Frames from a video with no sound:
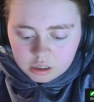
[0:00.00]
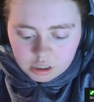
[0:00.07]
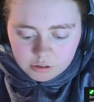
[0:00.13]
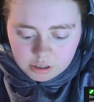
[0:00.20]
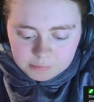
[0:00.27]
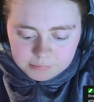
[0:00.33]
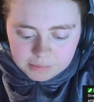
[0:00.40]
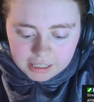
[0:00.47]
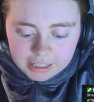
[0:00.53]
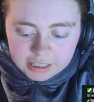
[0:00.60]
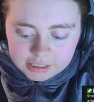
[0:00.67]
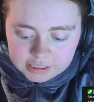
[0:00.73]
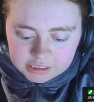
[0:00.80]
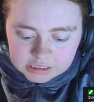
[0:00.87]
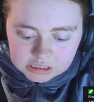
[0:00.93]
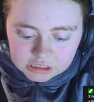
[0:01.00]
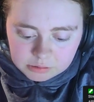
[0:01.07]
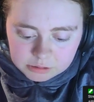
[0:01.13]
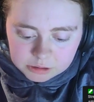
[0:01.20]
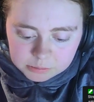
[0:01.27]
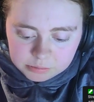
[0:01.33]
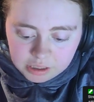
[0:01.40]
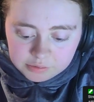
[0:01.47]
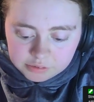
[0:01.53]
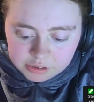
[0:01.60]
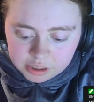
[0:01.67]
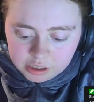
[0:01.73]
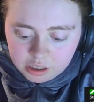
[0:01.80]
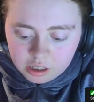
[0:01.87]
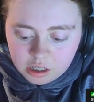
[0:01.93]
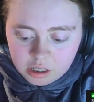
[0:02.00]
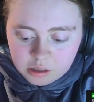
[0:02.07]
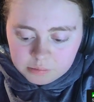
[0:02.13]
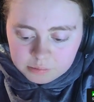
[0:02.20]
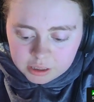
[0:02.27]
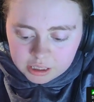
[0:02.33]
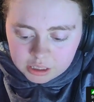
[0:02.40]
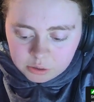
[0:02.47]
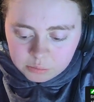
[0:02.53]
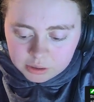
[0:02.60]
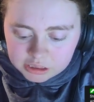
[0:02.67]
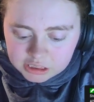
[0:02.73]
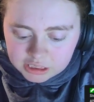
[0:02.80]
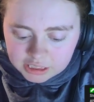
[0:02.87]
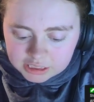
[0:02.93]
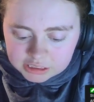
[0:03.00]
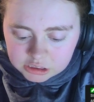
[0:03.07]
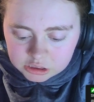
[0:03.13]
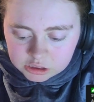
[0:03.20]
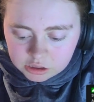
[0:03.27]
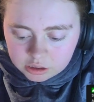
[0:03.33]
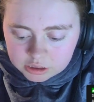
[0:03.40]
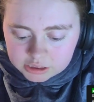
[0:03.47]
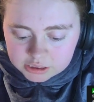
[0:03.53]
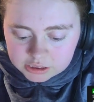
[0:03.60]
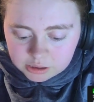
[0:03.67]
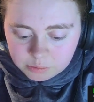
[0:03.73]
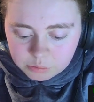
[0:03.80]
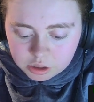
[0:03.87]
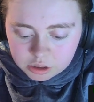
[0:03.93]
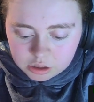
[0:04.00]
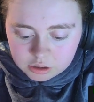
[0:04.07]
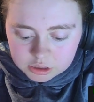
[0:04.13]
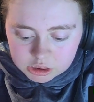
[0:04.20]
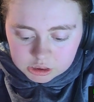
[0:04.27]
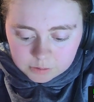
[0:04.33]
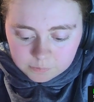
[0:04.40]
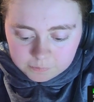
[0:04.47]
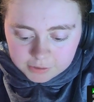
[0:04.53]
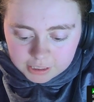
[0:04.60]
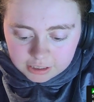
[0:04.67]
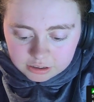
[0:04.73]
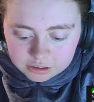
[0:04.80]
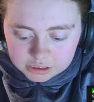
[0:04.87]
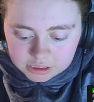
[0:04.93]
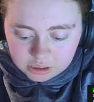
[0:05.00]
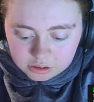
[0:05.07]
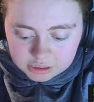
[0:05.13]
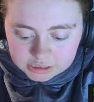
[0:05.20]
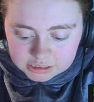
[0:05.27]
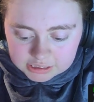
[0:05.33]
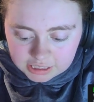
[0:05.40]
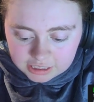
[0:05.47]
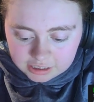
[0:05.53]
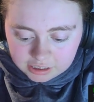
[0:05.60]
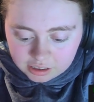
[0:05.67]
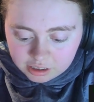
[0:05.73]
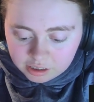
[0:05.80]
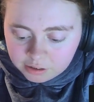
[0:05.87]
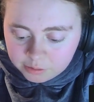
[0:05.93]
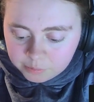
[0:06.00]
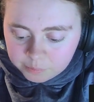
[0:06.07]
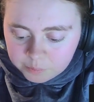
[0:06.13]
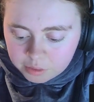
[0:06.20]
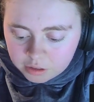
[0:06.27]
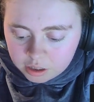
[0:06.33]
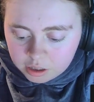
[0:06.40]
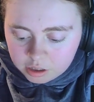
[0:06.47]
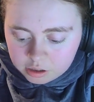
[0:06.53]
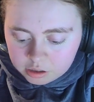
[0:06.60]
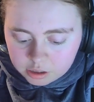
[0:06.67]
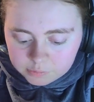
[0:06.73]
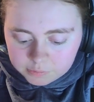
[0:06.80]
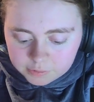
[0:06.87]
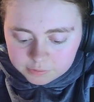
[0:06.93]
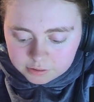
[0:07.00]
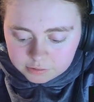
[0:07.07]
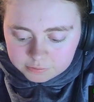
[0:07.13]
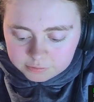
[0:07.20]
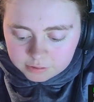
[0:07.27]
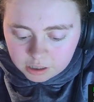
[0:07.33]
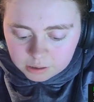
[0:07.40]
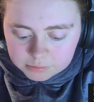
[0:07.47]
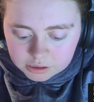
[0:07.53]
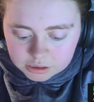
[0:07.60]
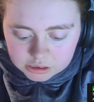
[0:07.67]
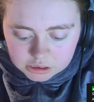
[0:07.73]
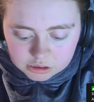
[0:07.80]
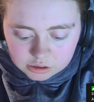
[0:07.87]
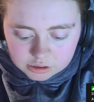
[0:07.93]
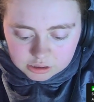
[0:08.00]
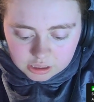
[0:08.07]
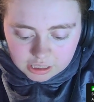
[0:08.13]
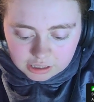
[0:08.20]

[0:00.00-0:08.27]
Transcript: Lou admired his son's bravery, but he wished he had so- someone or something else on his side. The other farmers stood